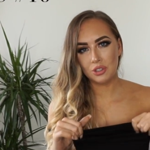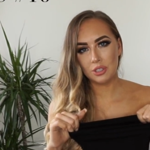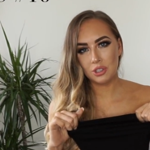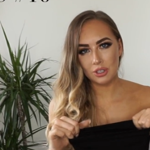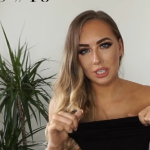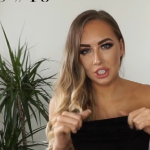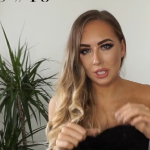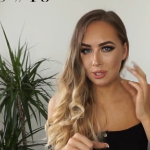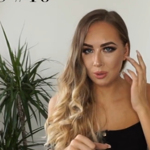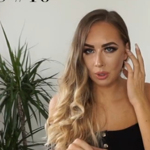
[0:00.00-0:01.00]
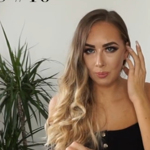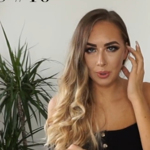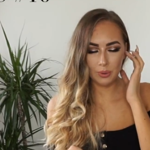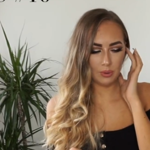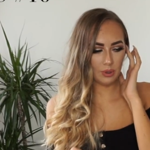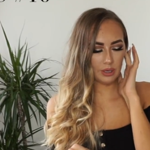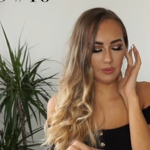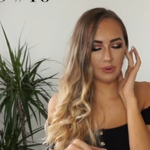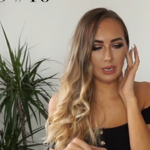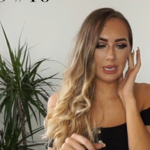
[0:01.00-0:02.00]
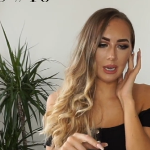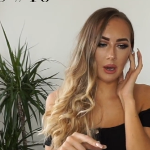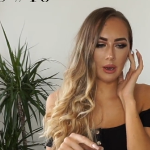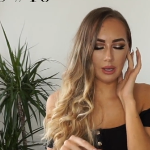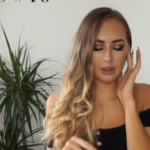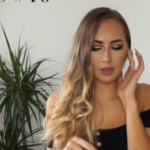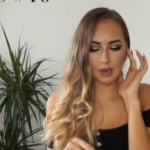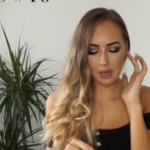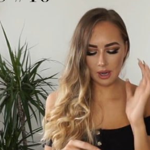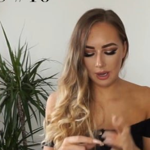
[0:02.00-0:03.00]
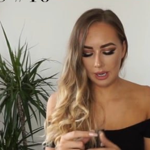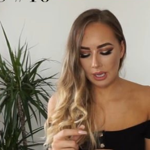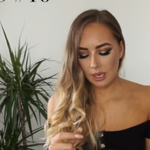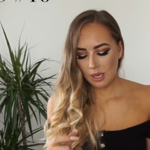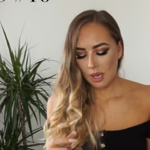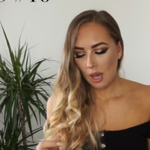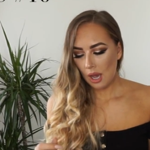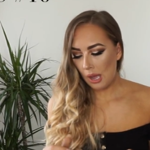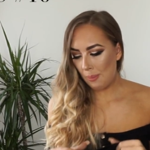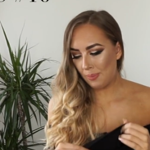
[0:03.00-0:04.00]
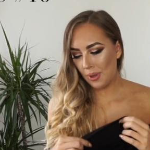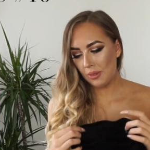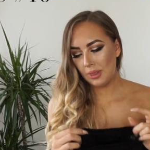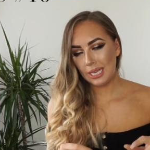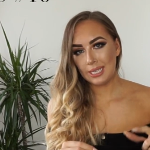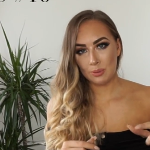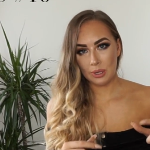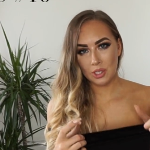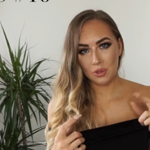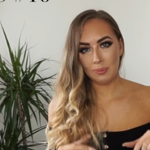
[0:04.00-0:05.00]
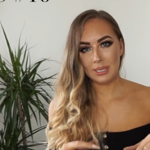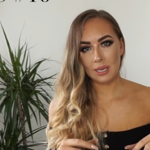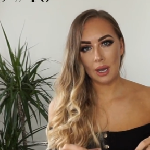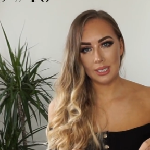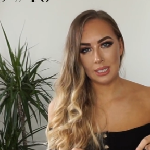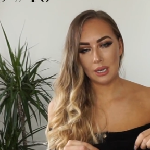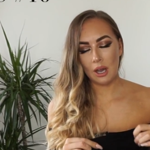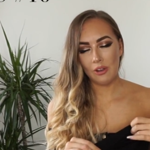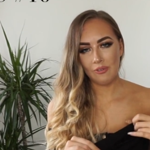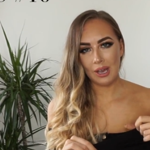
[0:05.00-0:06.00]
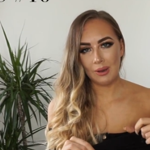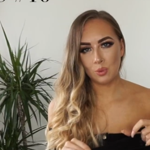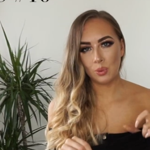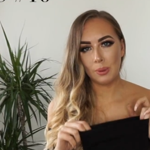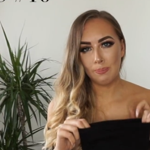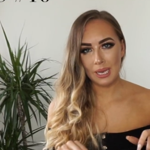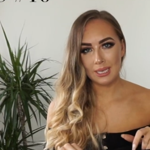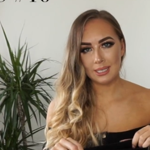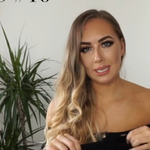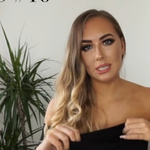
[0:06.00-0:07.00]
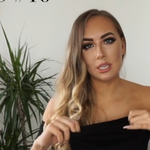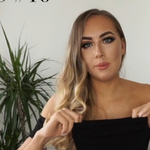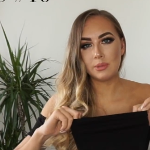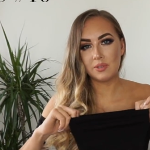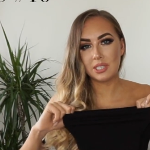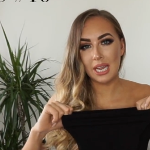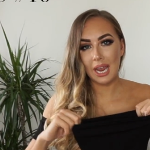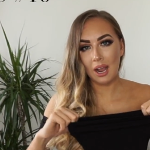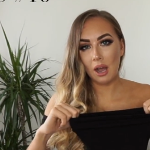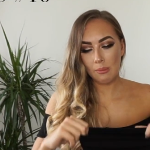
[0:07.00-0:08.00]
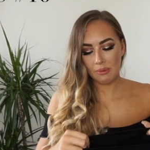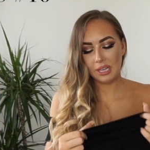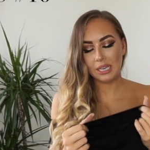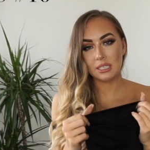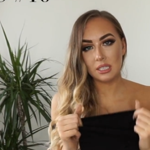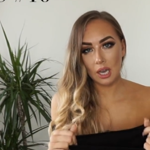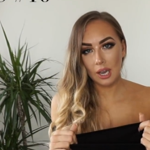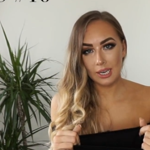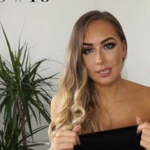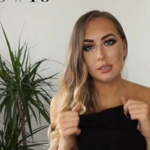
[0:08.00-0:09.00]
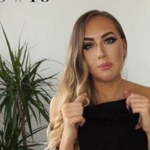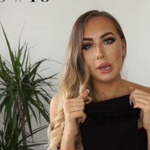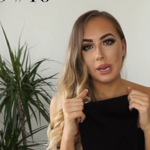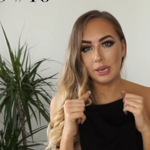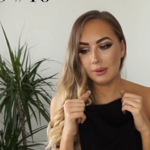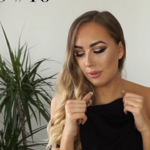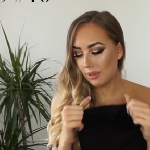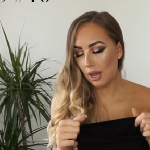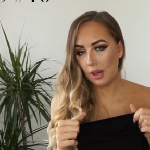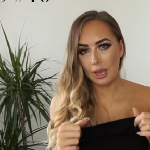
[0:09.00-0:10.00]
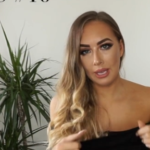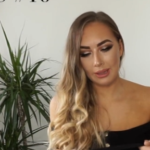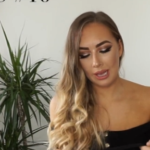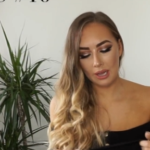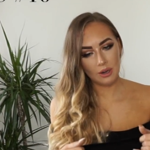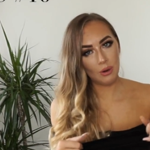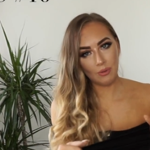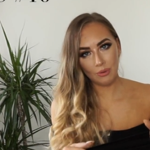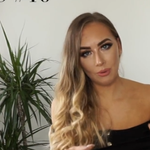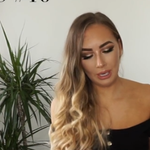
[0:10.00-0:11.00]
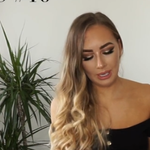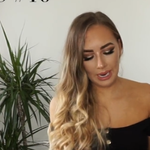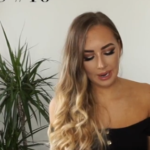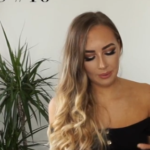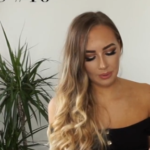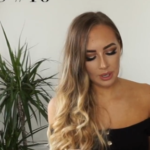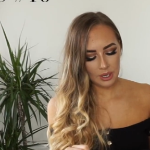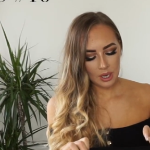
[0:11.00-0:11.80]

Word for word: the stretchy sock boot, kind of knee high, thigh high. Um, but these ones from Missguided I found were the best in terms of staying up. They are tight to my thigh, they are not falling down.